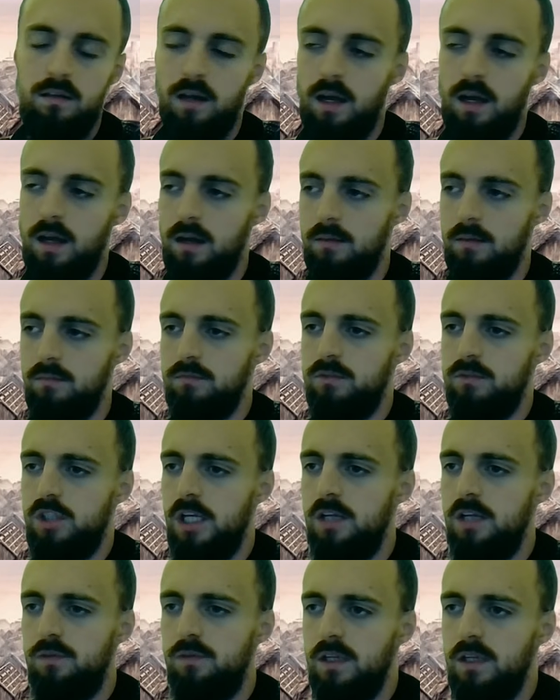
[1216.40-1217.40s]
um,
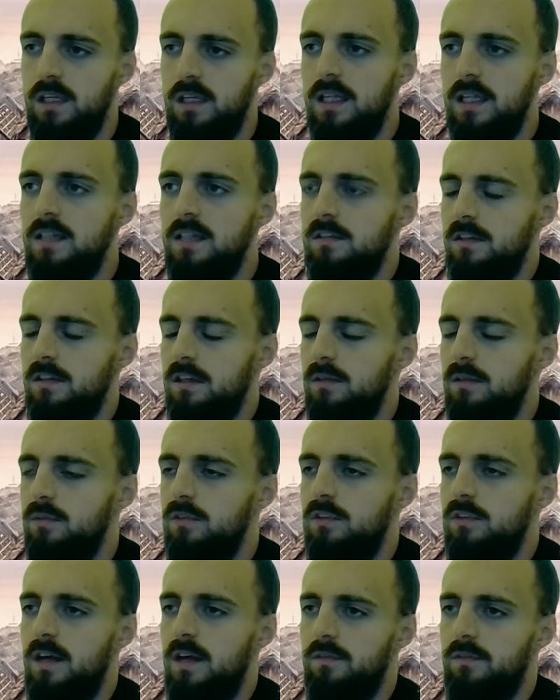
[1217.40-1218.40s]
chiefly Lindsey
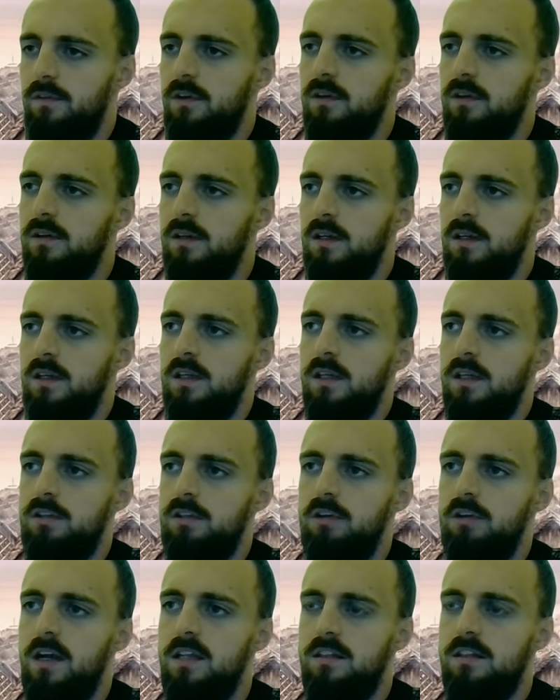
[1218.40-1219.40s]
was never
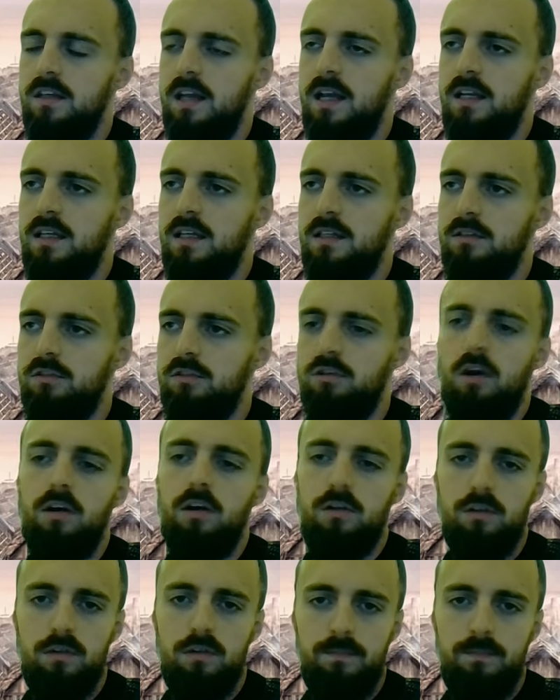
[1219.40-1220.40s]
creating any
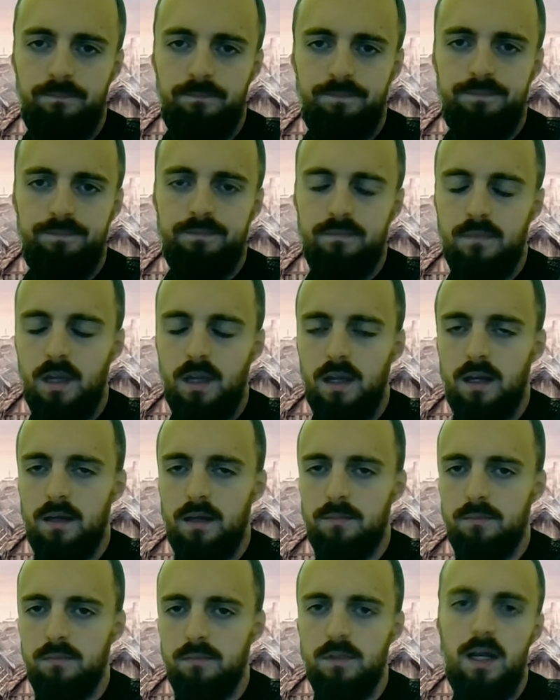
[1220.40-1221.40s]
chronicle
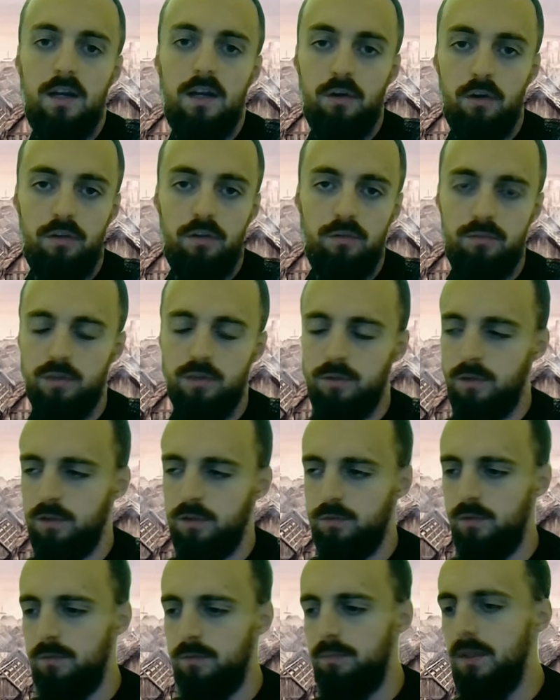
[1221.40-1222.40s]
um, like Northumbria
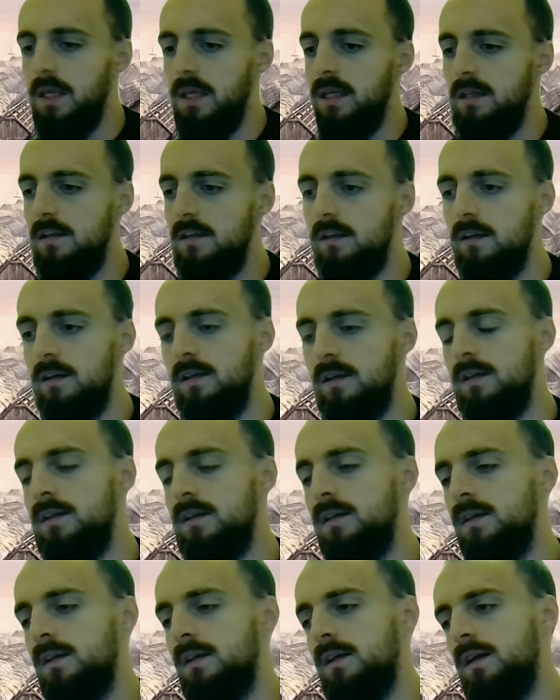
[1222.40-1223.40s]
was with Bede.
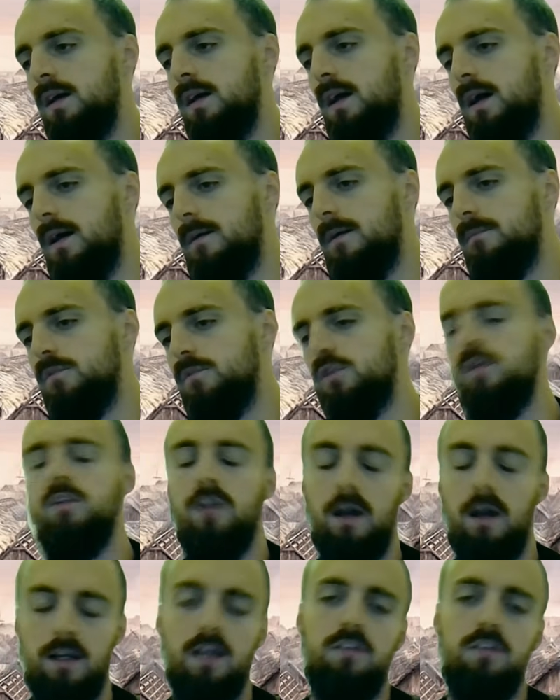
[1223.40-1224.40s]
Um,
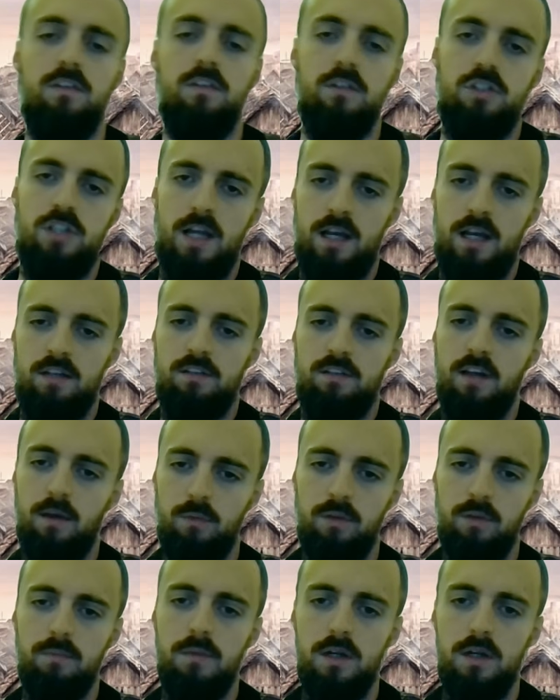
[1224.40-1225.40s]
so I guess it shares
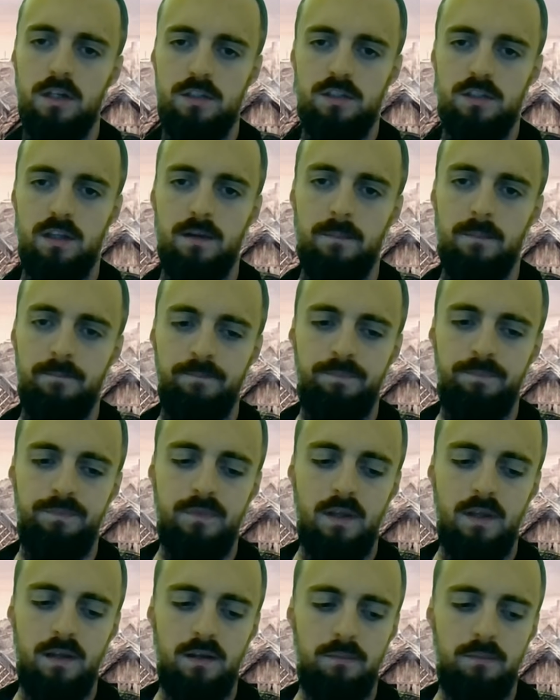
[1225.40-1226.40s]
that with Mercia.
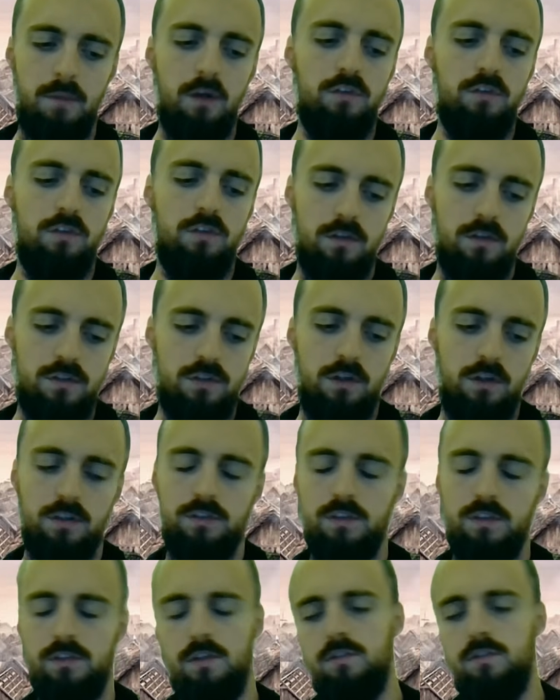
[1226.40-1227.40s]
Most of the
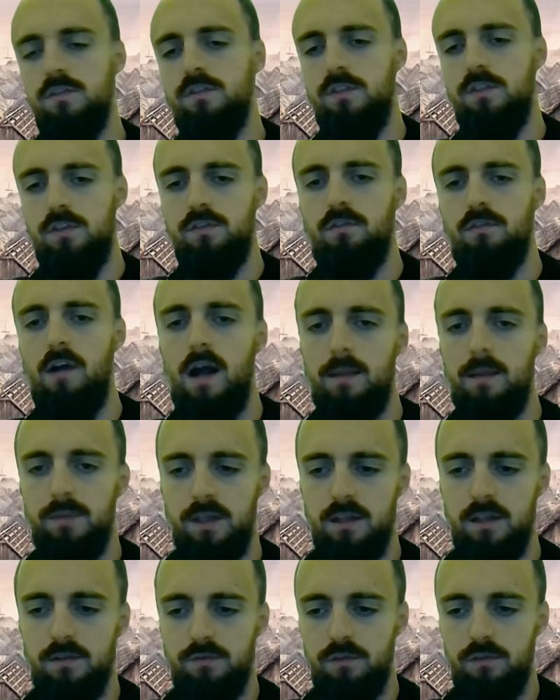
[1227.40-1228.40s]
sources are just
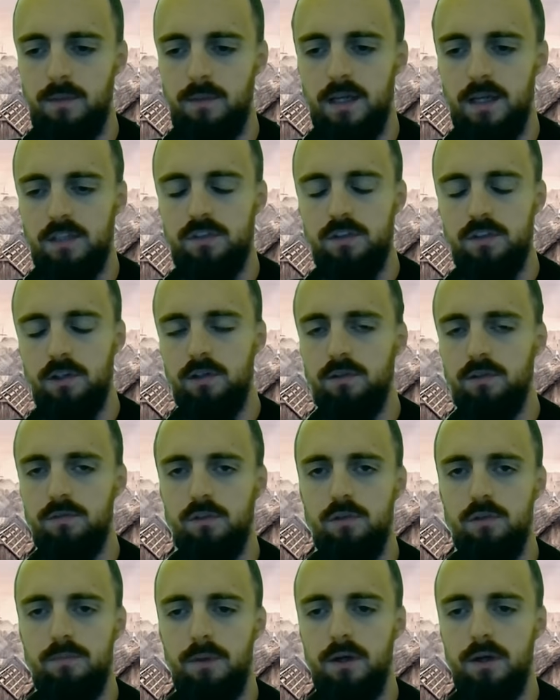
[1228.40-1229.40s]
describing it from external
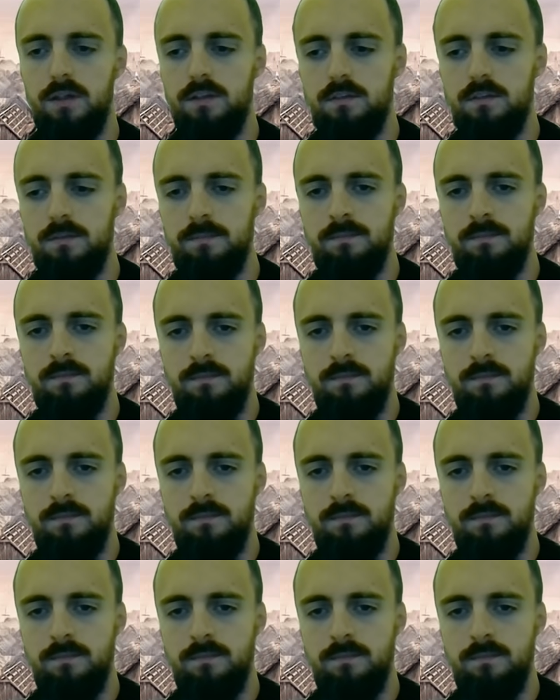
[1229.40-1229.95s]
viewpoints.